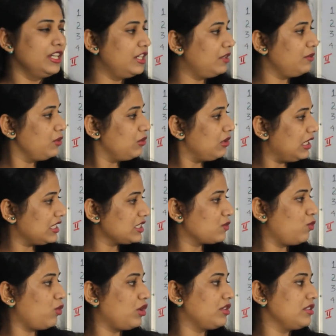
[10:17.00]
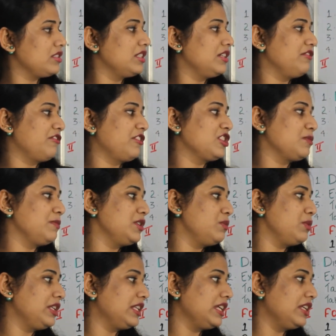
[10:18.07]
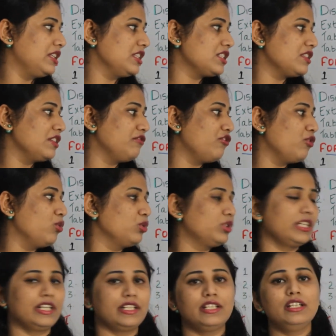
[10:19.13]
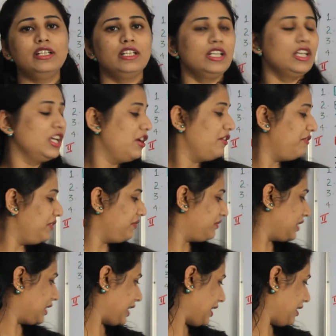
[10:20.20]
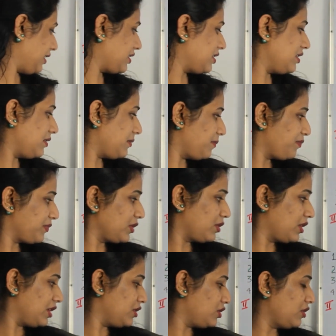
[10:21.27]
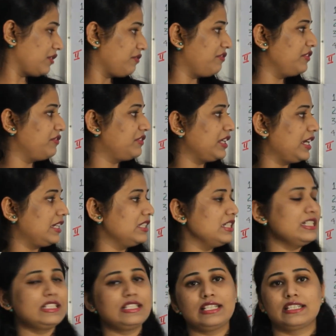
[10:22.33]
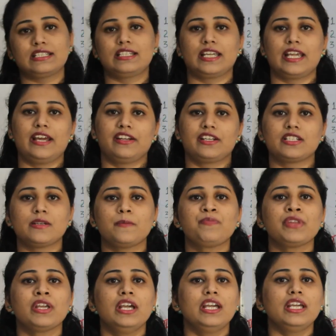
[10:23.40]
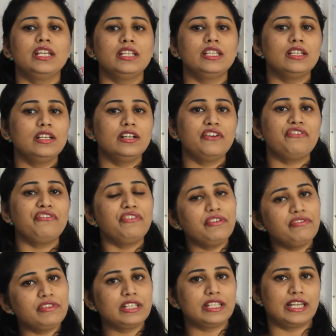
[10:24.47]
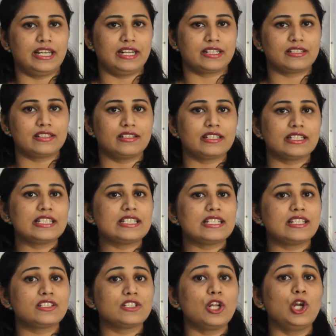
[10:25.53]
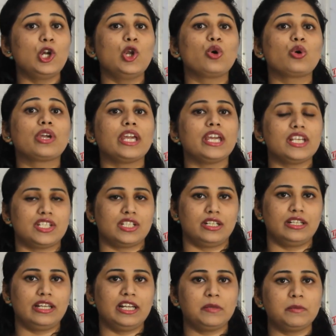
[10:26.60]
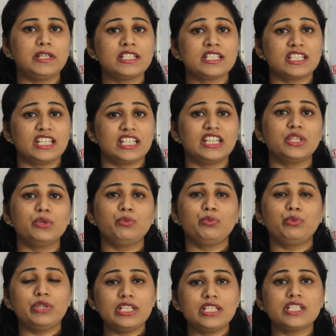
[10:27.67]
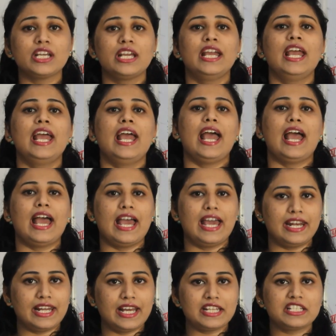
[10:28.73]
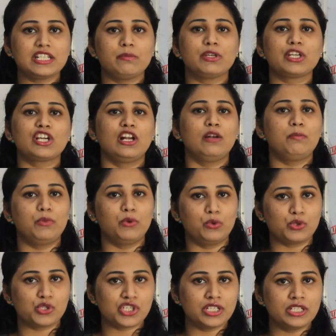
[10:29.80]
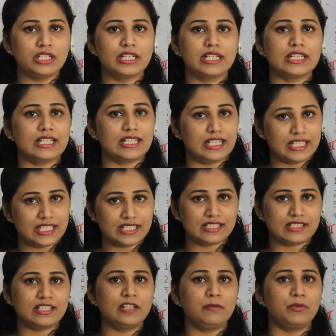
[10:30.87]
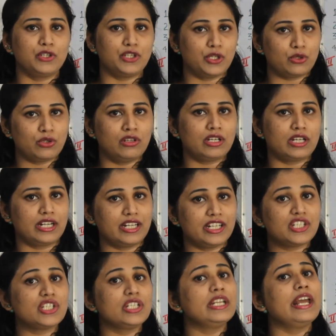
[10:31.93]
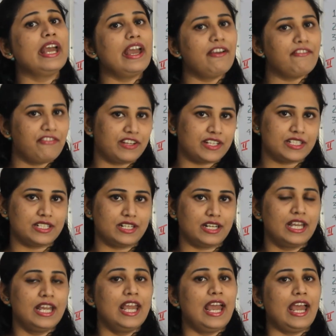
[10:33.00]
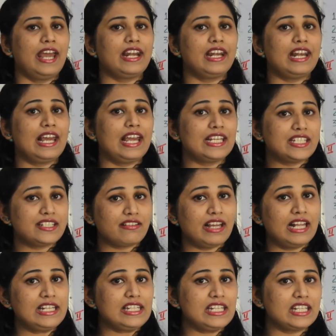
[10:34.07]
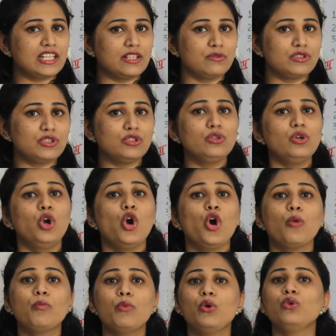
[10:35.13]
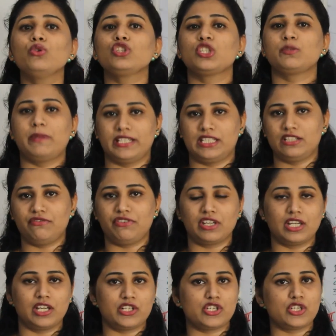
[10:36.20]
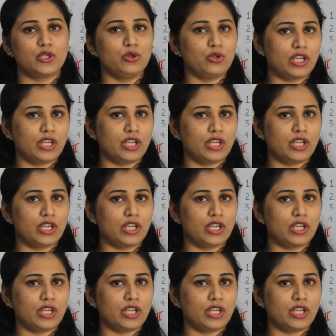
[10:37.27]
Now you will ask what is the difference between then this the fourth and the fifth character. Okay, sorry, fifth and the sixth character. In the fifth character, it says the location. That means that in the which anatomical portion is that particular condition affected, and laterality gives you more specification.